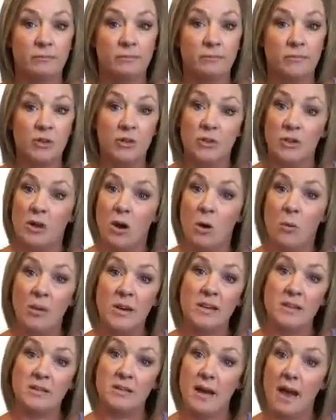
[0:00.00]
You can
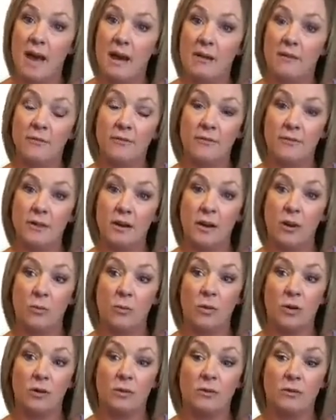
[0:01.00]
always have, you know,
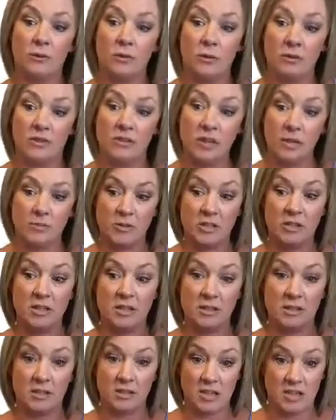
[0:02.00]
where your subject
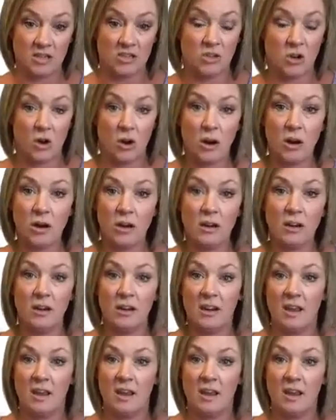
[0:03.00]
is dark.